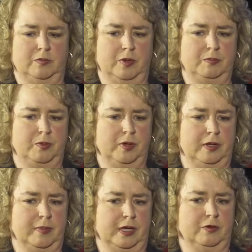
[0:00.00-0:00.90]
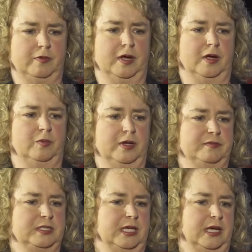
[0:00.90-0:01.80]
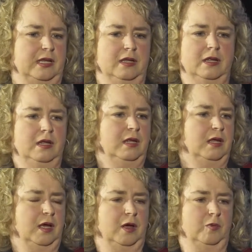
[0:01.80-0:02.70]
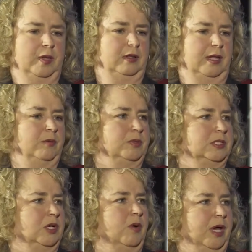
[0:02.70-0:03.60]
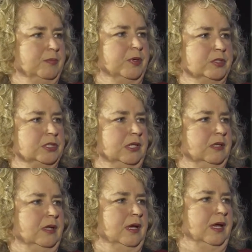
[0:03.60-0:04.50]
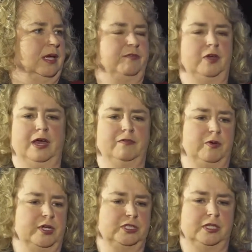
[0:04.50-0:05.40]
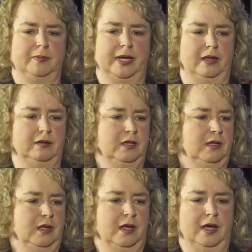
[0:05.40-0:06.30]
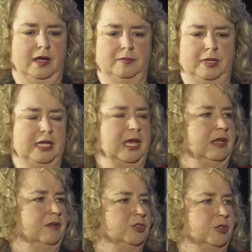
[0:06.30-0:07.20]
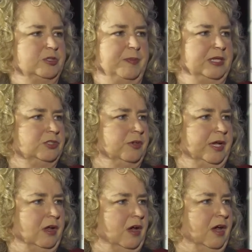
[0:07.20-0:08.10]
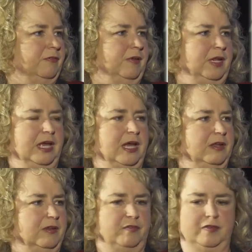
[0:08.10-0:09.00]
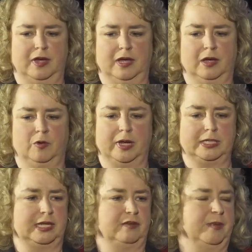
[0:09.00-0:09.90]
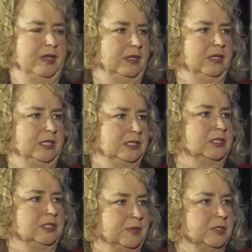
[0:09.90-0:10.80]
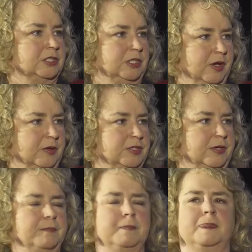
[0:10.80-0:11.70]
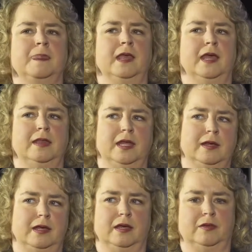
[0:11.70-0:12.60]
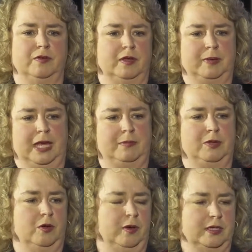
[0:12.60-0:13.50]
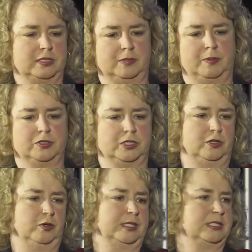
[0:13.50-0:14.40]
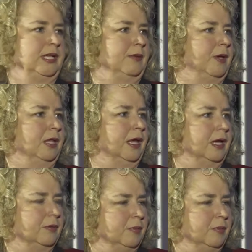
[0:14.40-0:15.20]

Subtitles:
at one point in my career I would have said, oh, well, I was the quant person. If you have a question about any kind of choice-based trade-off, any kind of quantitative method, Lisa's the person you go to. And then I became known as the person who could set up online